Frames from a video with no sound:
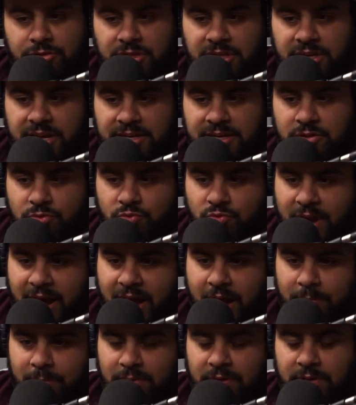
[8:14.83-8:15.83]
Yeah, so she
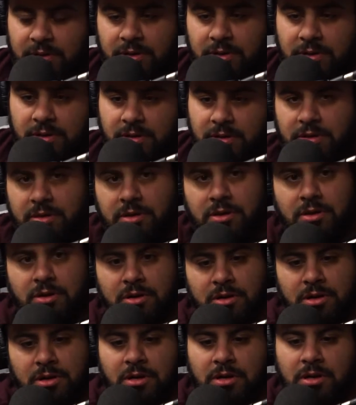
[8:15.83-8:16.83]
had to wrap
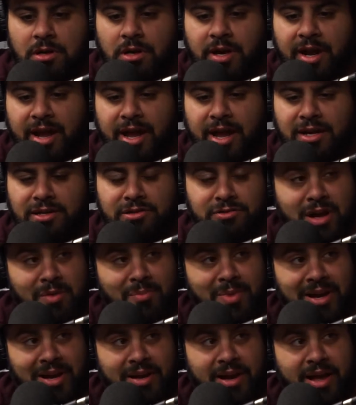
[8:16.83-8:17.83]
her
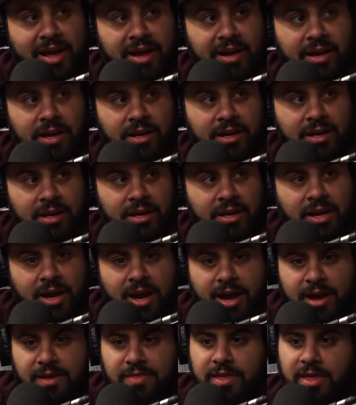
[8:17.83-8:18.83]
hand around my
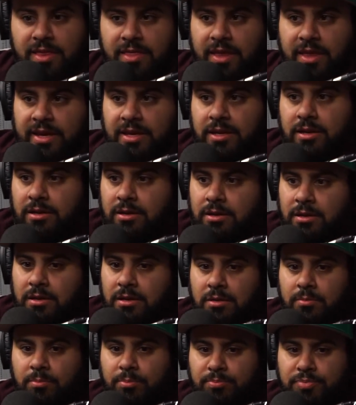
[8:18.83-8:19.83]
neck and then
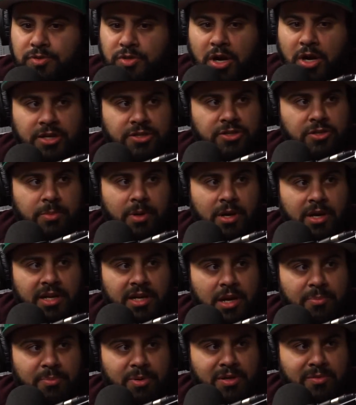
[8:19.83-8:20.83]
like
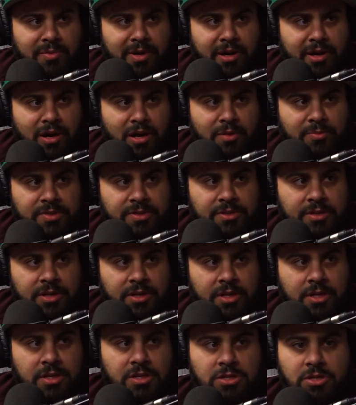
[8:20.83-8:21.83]
toss her body up into my
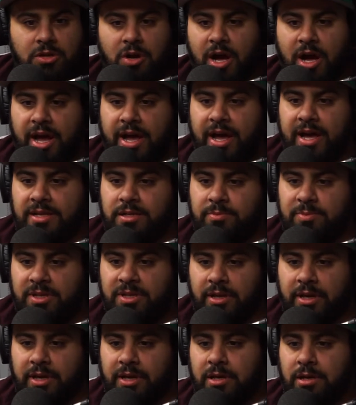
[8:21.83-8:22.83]
arms. So
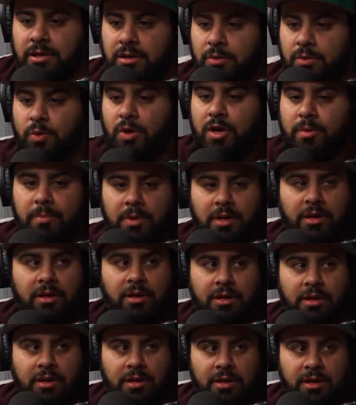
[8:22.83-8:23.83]
I had to be like,
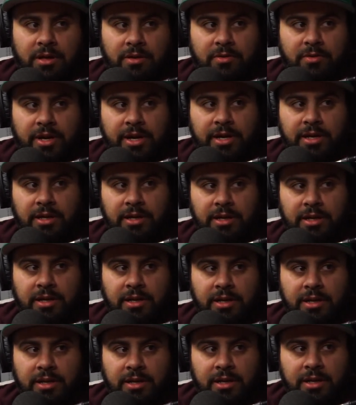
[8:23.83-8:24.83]
whoop,
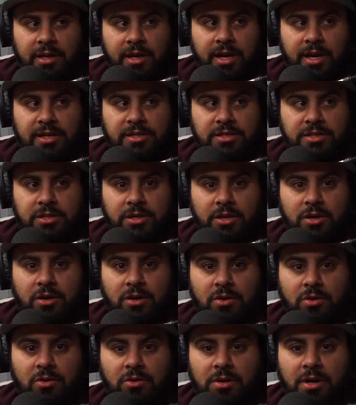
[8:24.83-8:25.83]
right?
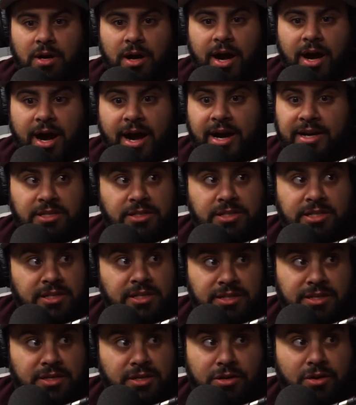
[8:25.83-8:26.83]
And so
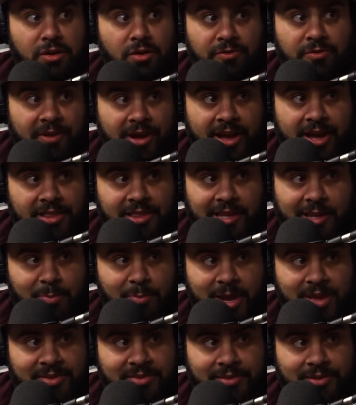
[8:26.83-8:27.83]
I didn't know if
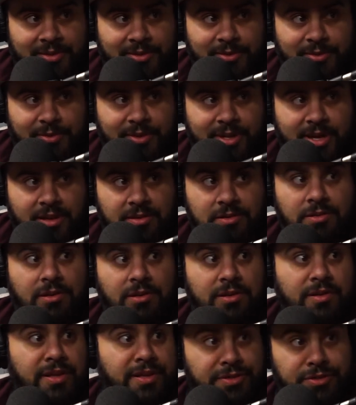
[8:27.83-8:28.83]
I had the capacity to
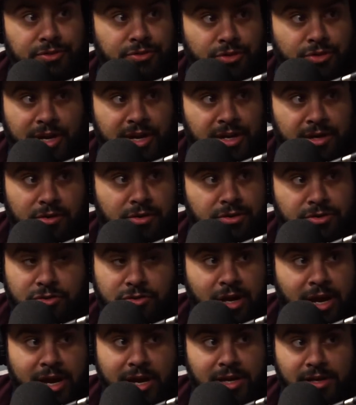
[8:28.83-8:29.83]
do that unless you
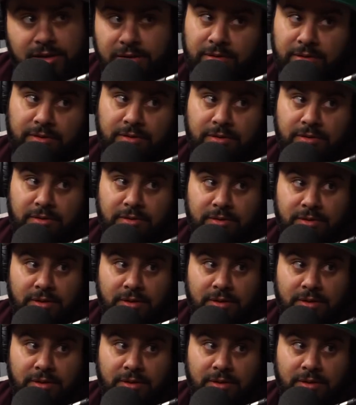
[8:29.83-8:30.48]
train or try it.